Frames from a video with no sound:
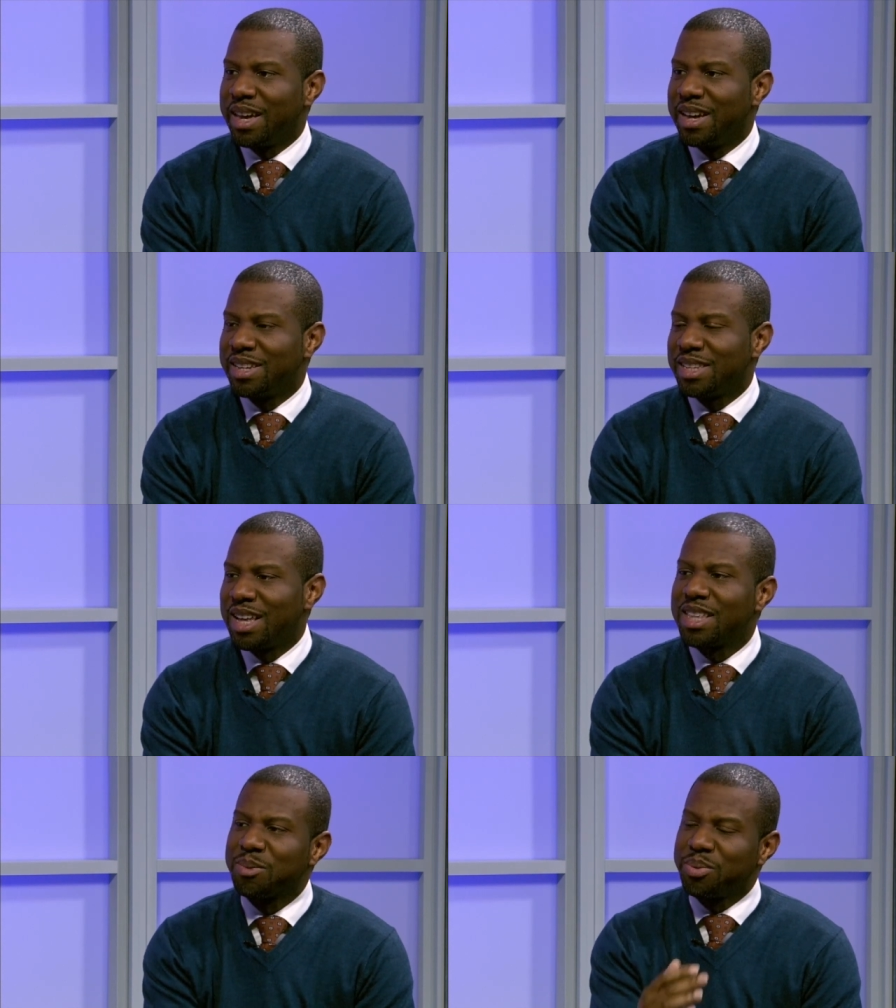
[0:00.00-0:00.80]
and a
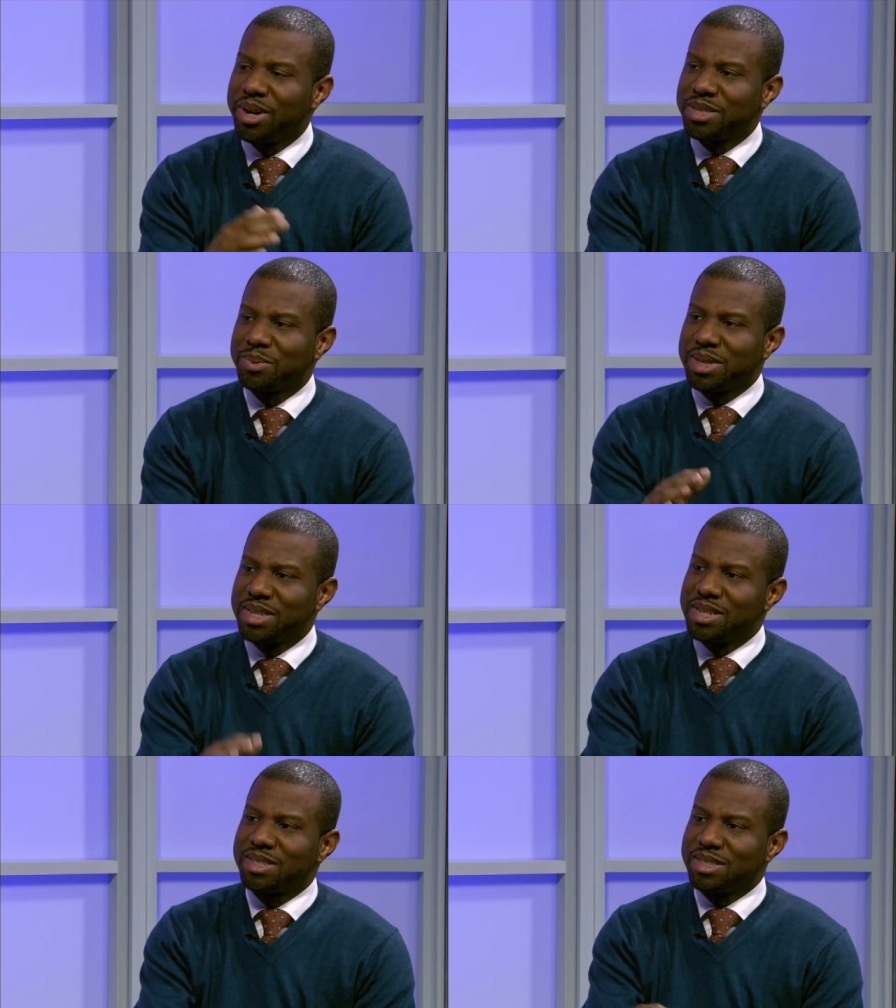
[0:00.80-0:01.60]
lot of the press
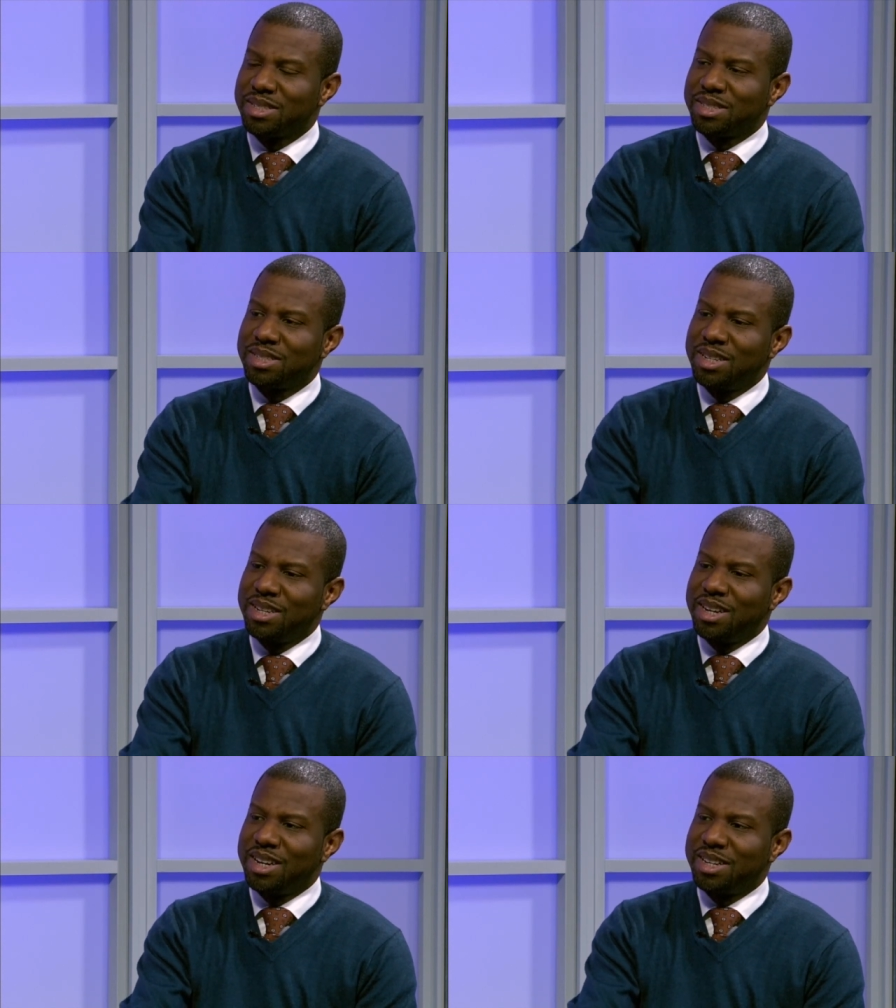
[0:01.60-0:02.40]
releases
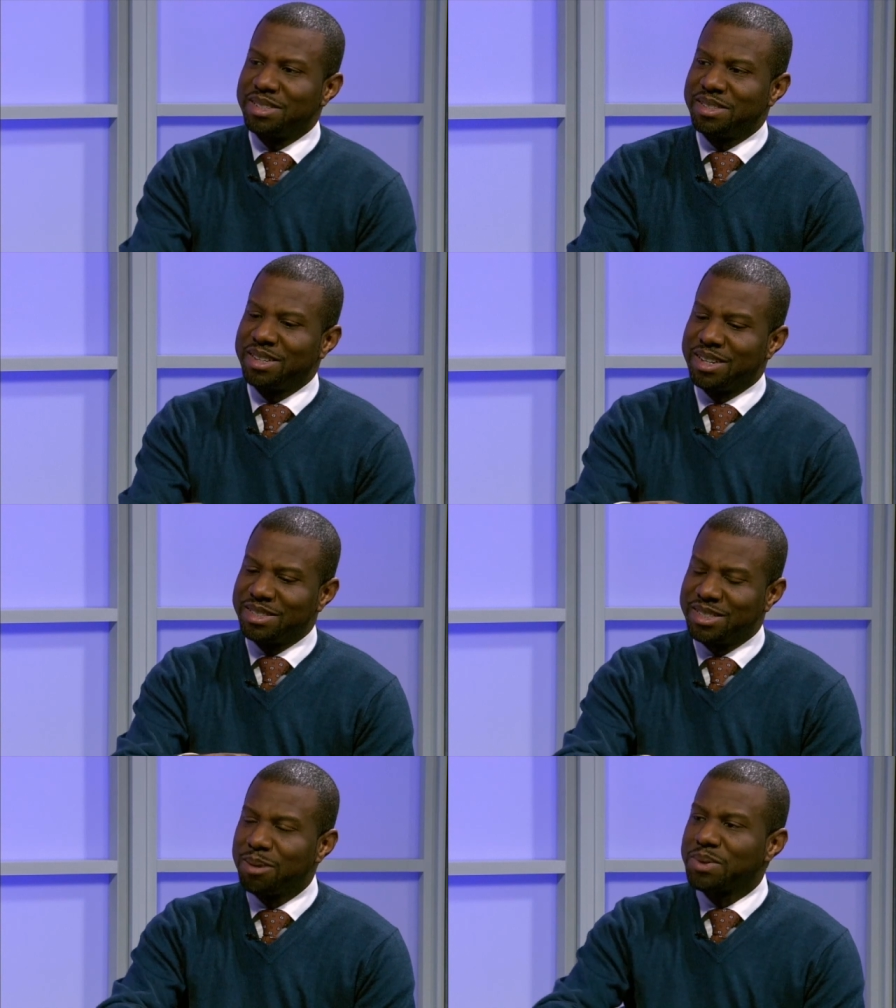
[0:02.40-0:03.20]
uh, uh,
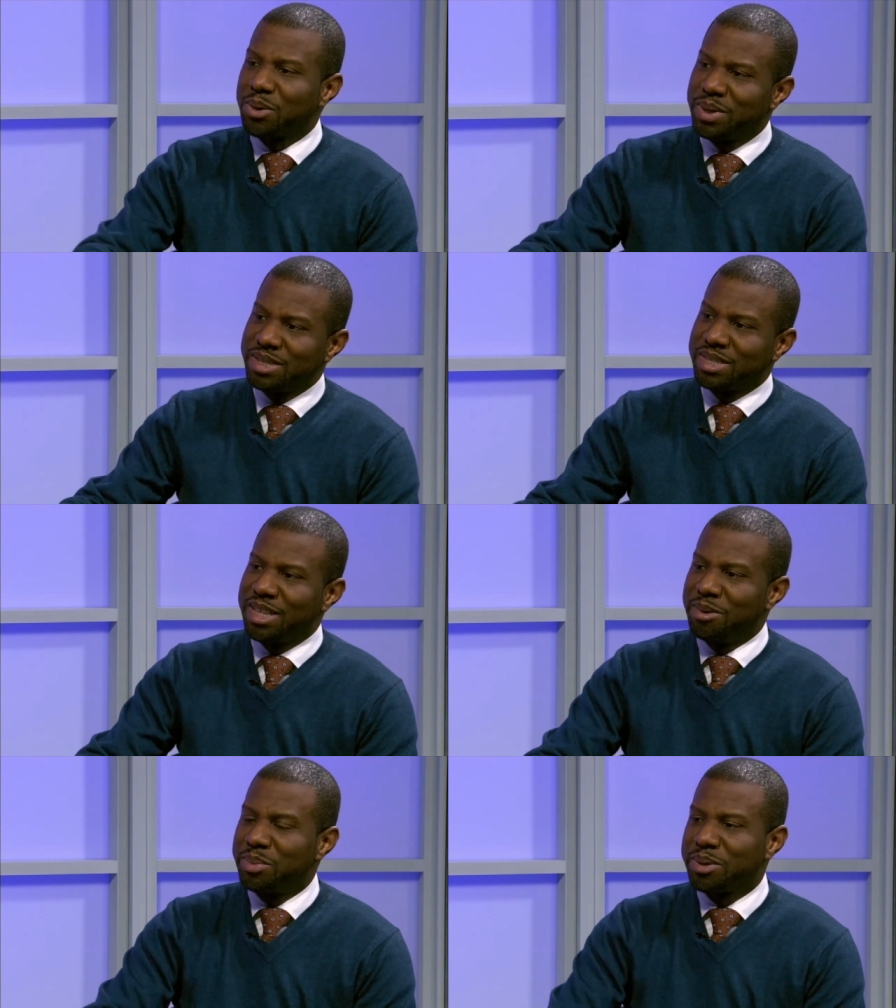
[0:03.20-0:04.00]
subsequent to
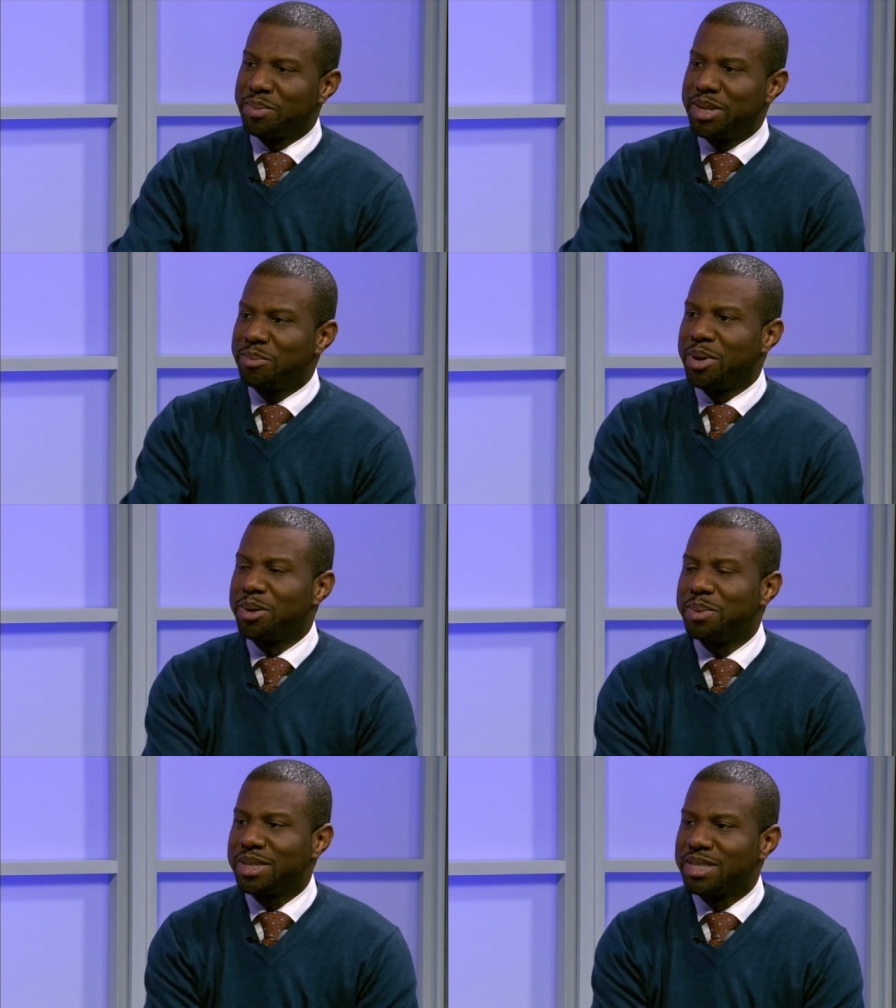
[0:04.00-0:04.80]
that book being
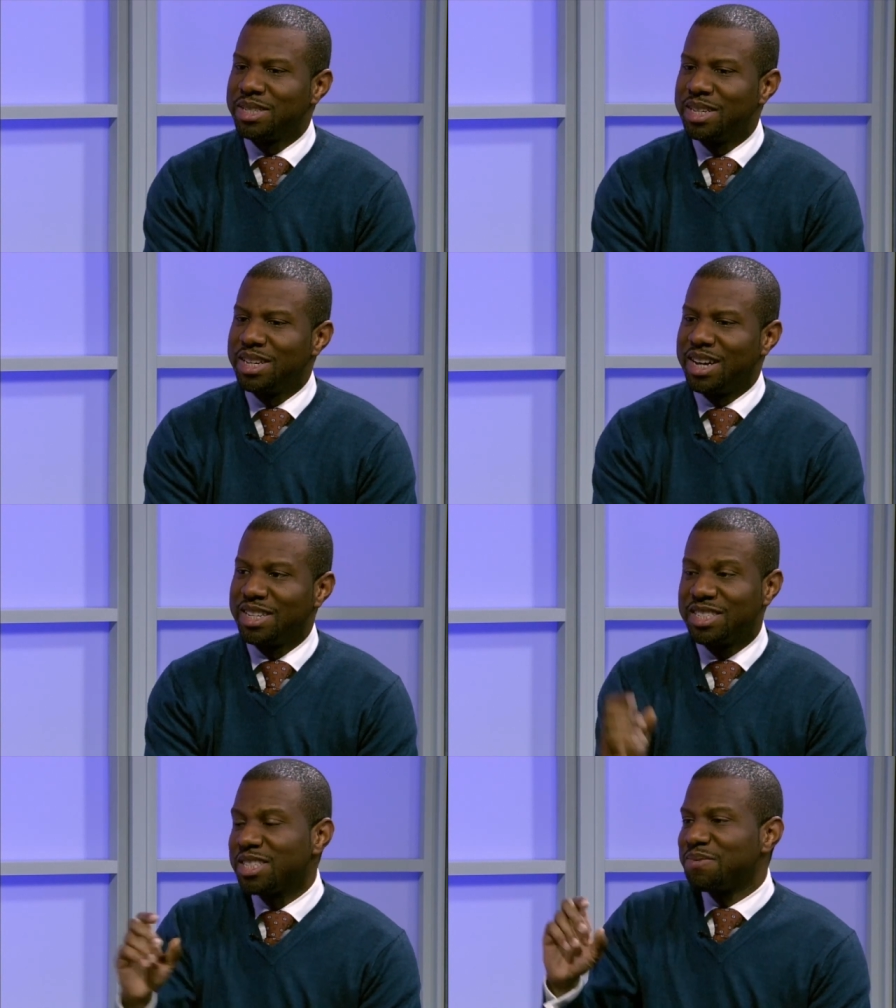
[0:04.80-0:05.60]
published
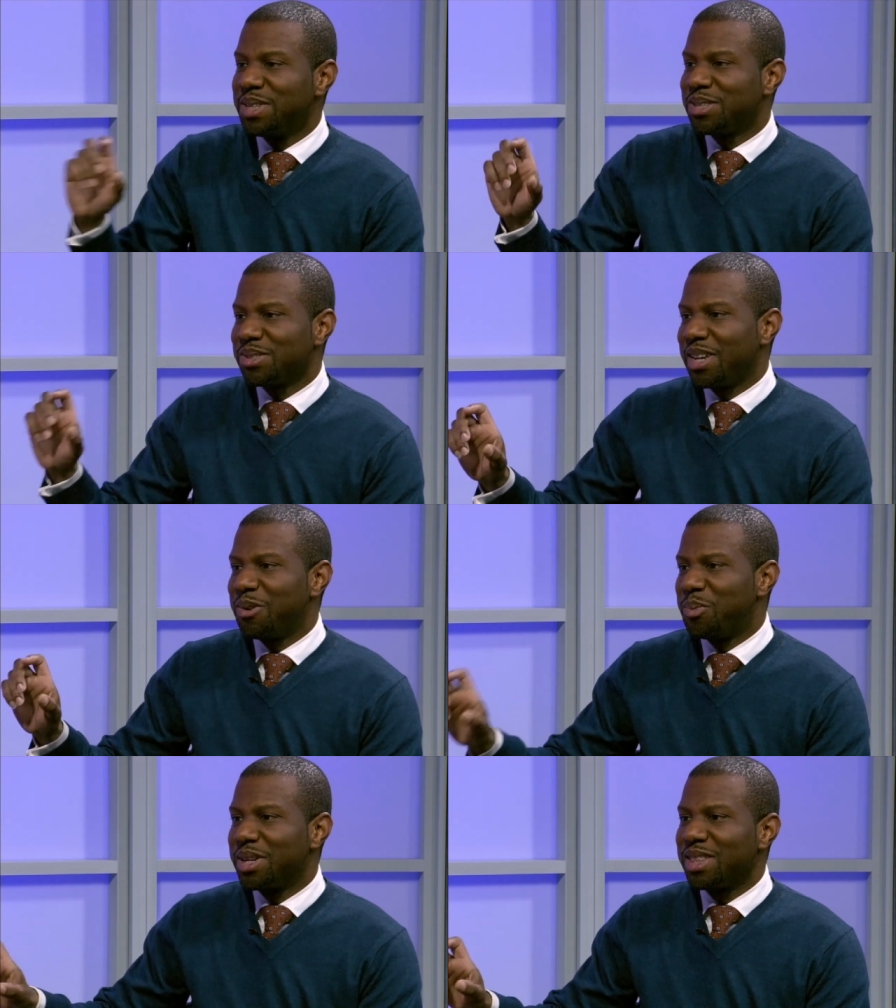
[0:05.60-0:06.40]
just feature
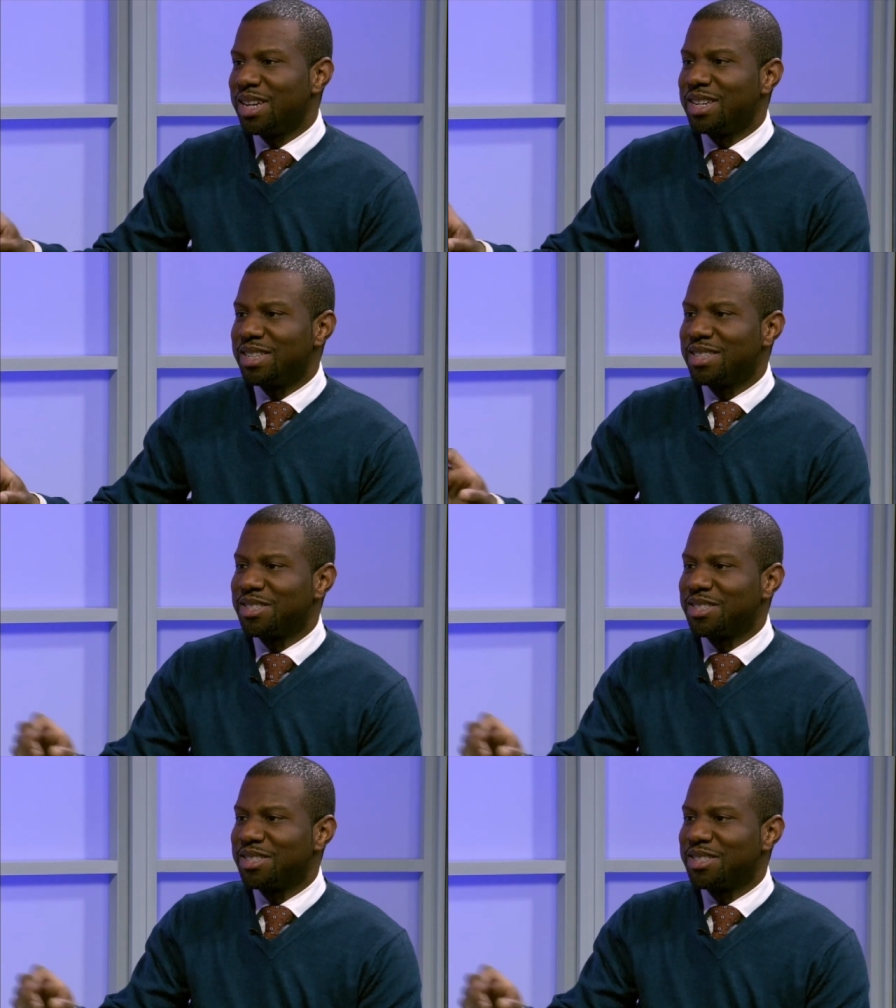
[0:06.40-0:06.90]
that one line.